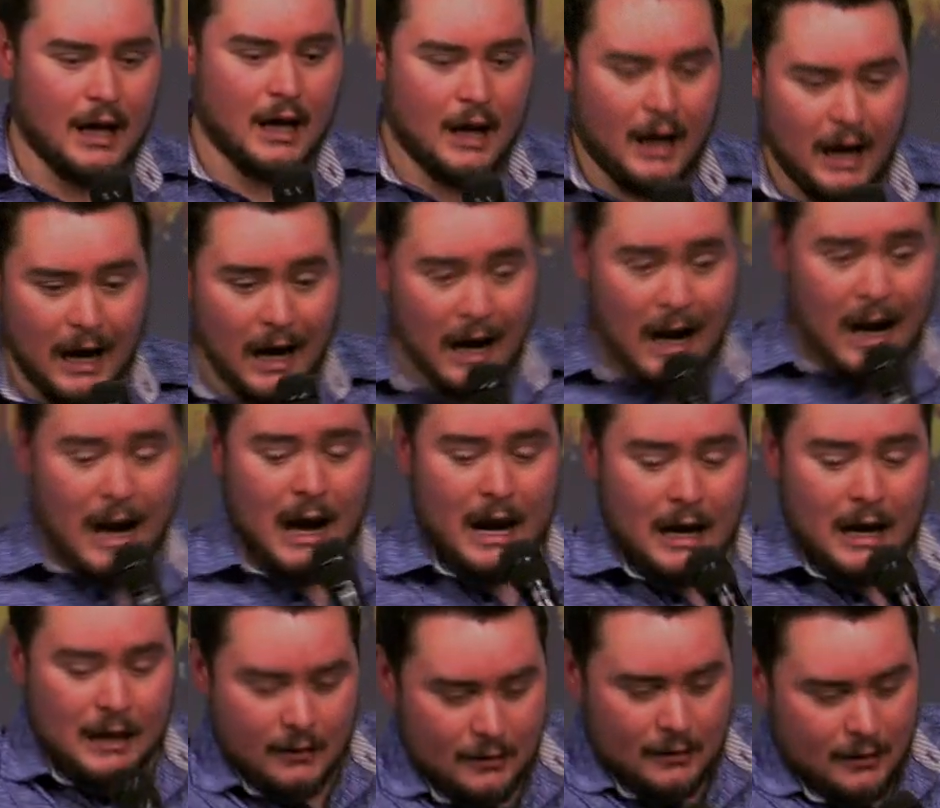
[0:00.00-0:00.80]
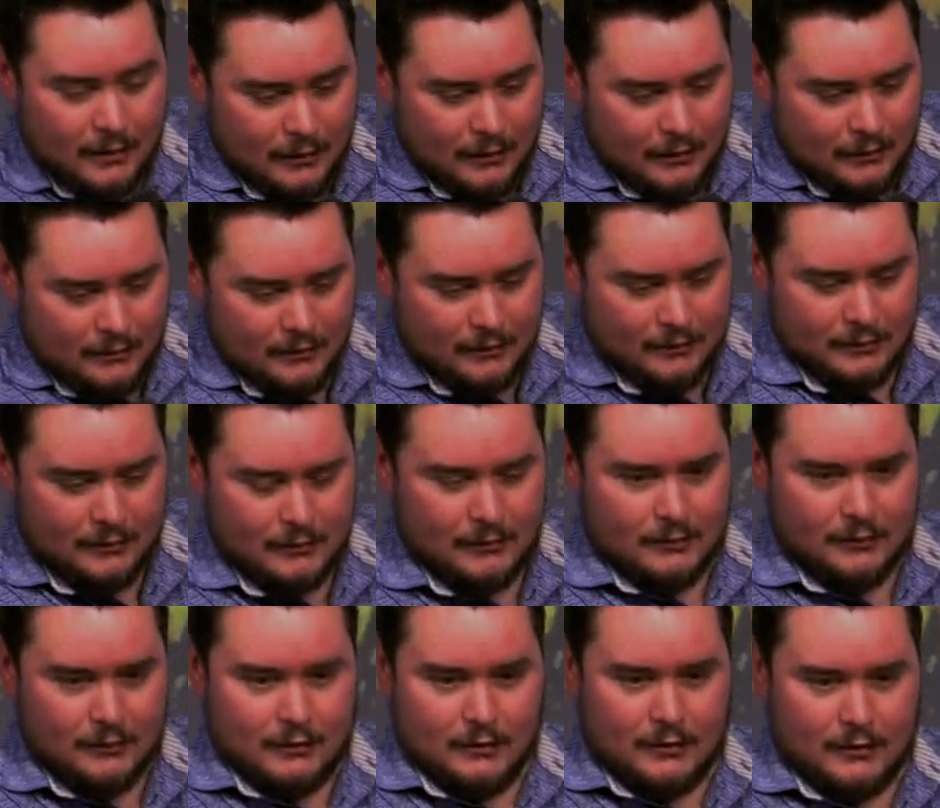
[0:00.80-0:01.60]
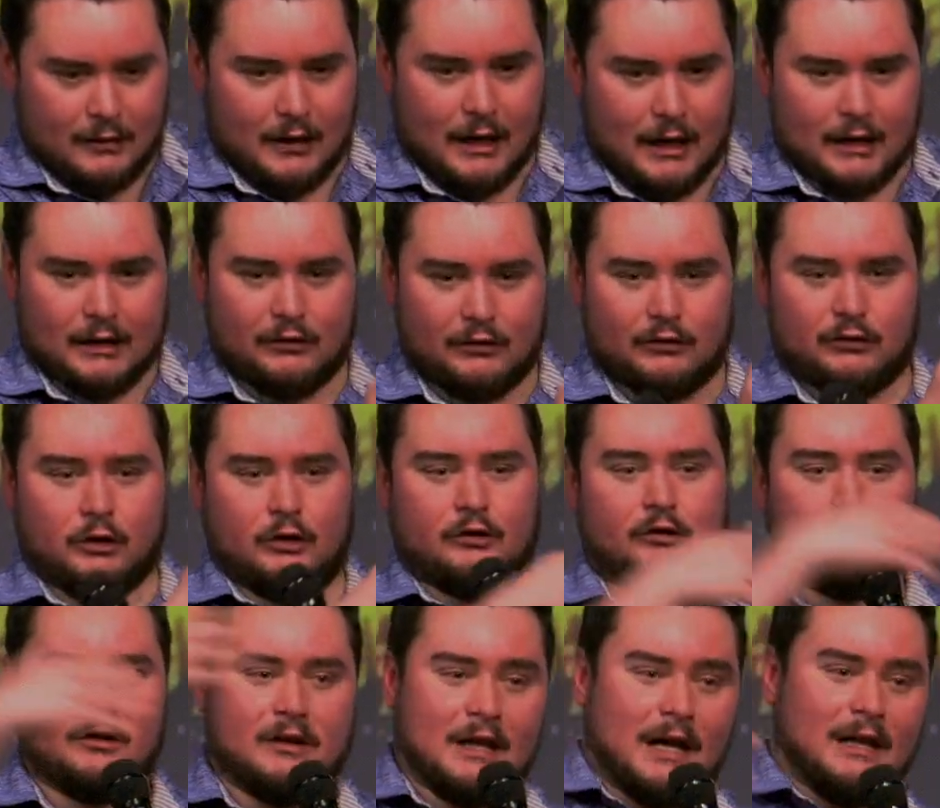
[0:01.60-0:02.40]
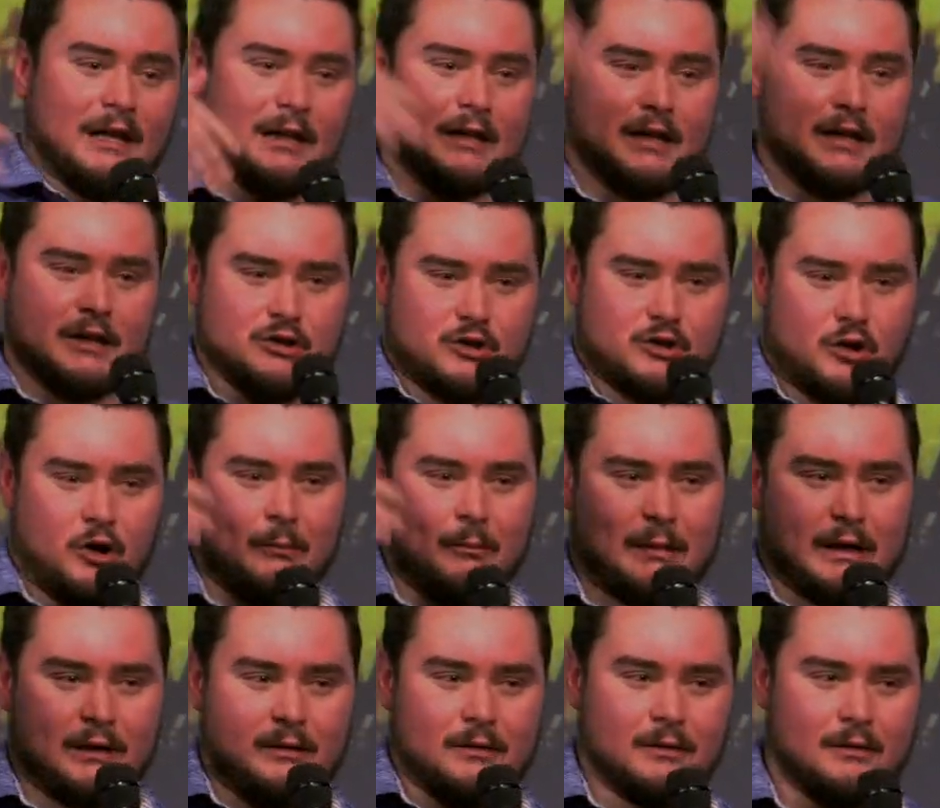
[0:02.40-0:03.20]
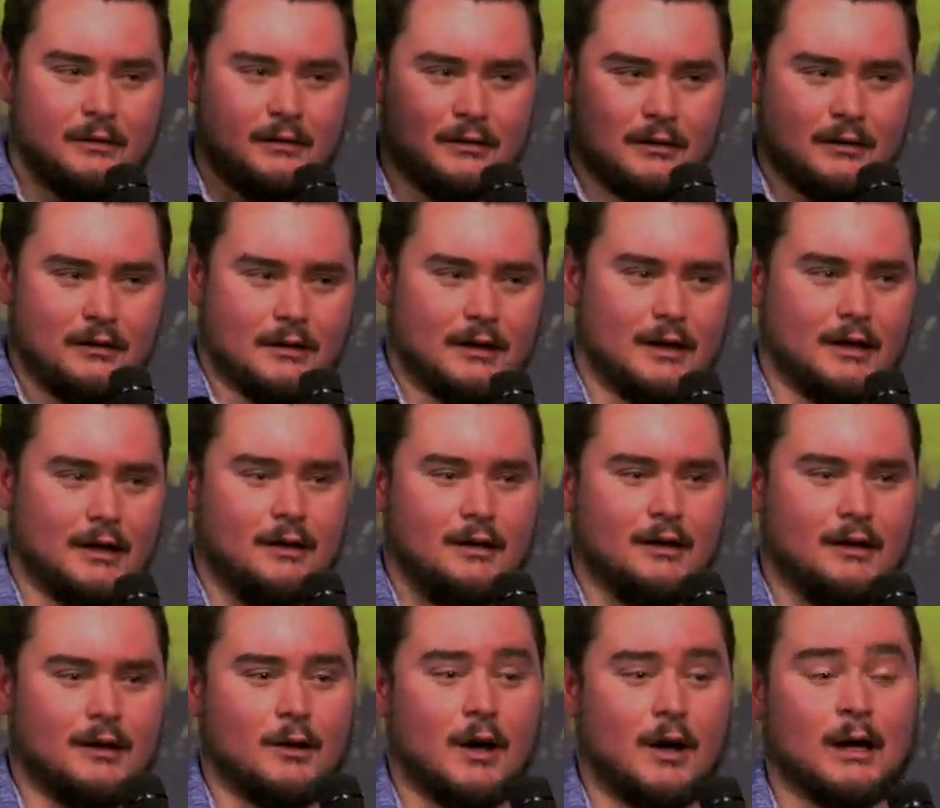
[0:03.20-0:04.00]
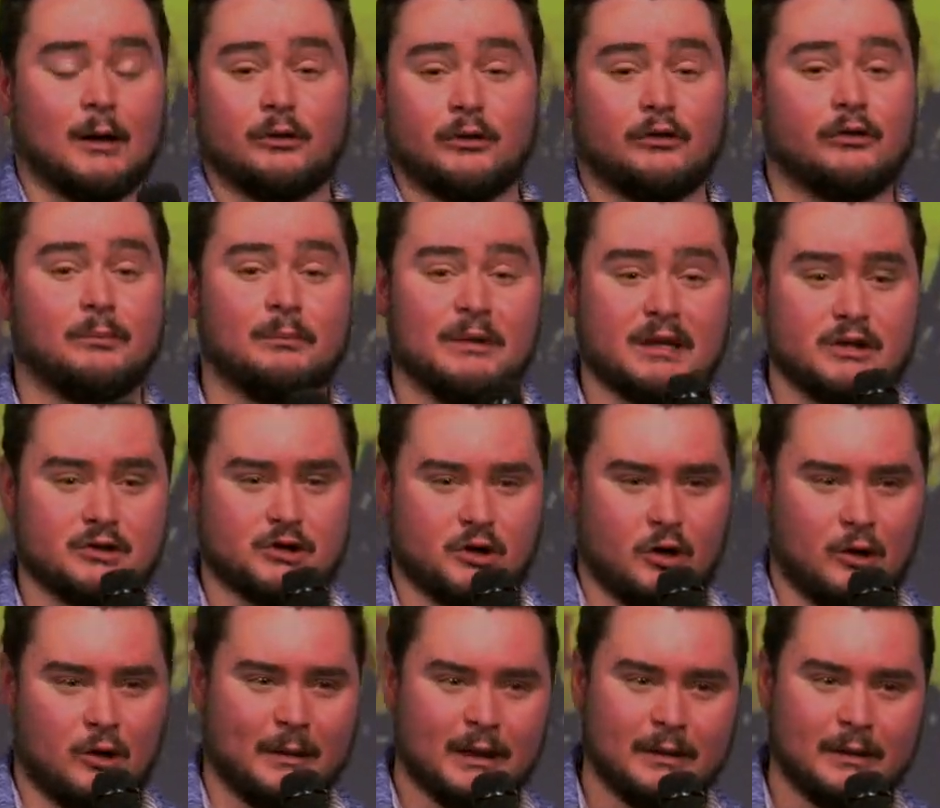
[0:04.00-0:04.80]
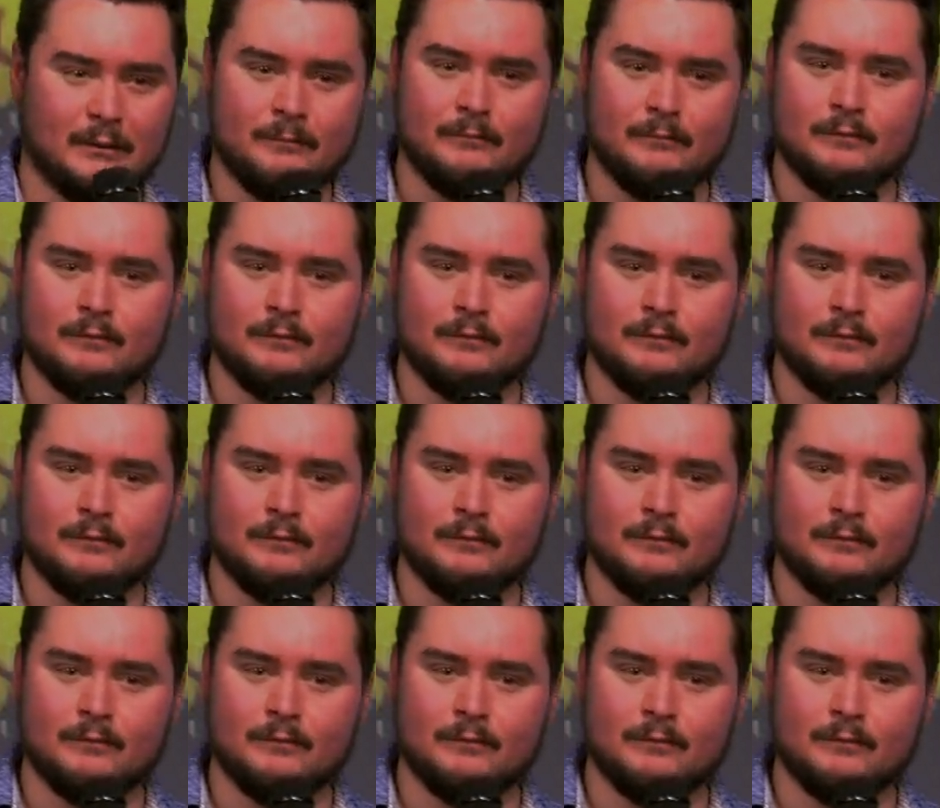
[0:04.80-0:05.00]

Ah! And he starts yelling in German. I don't speak German.